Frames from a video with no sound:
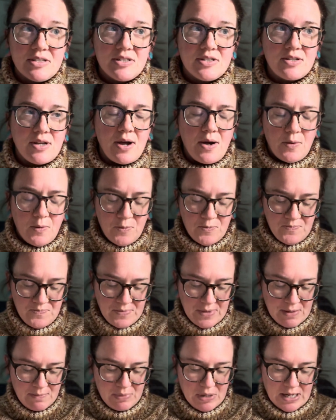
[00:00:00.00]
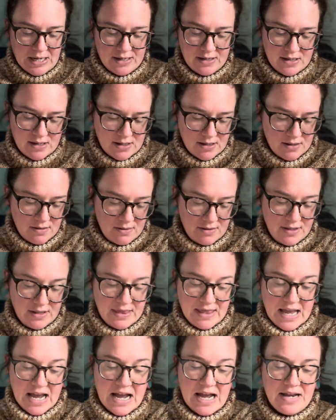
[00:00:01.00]
So, but other than
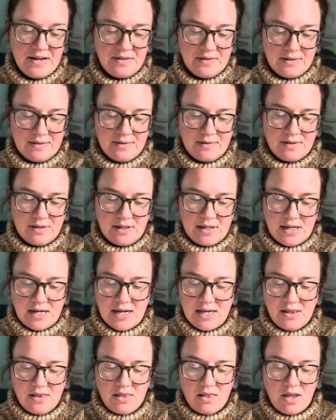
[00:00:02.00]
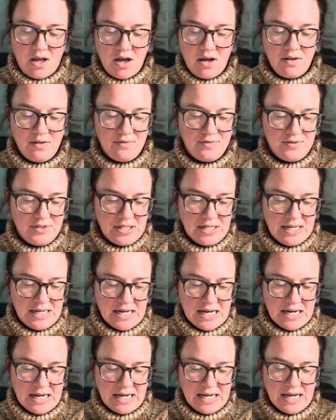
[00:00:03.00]
that, I loved
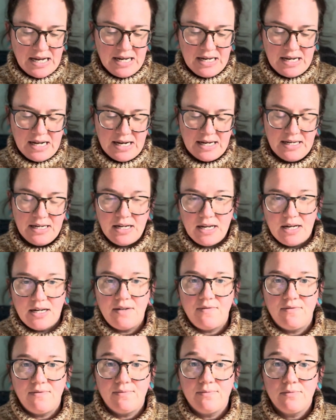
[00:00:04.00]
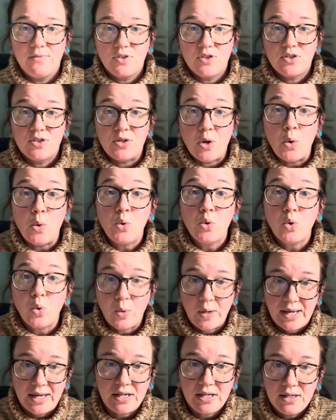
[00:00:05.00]
knitting it. I knit it so
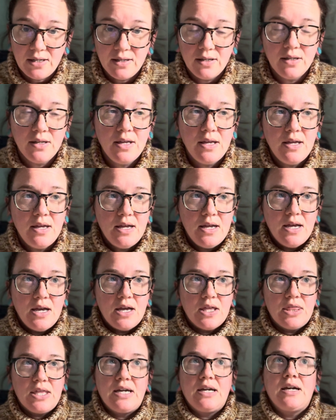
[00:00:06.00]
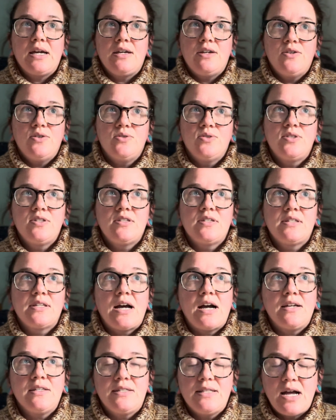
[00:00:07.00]
quick. I think I used
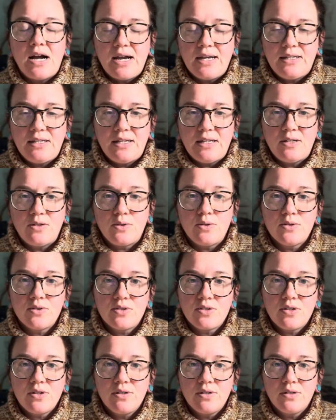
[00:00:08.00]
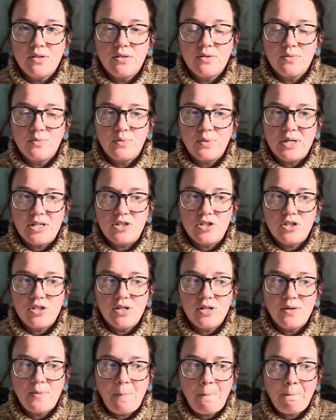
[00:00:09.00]
size 9 needles, which
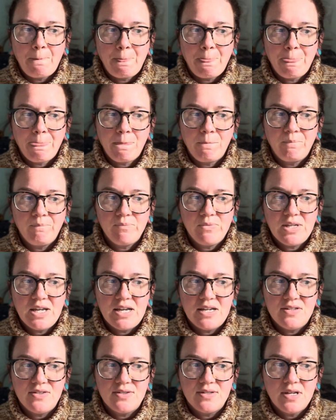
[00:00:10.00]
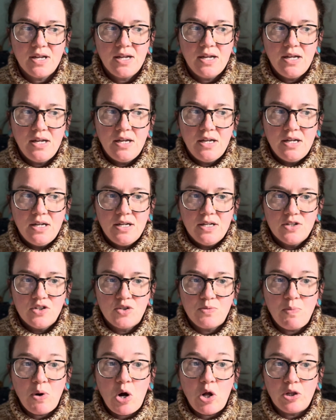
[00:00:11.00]
is
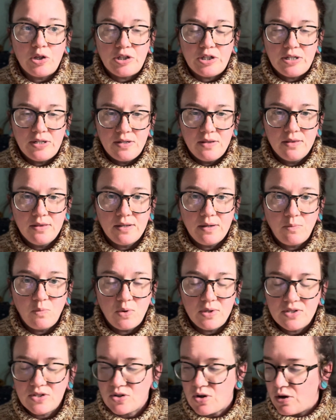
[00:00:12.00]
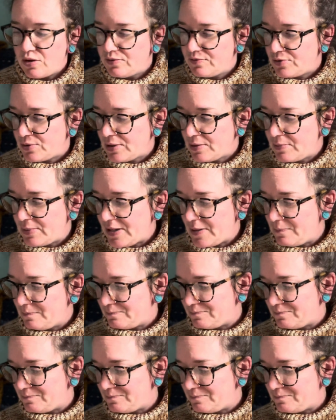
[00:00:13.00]
smaller than what's called for, but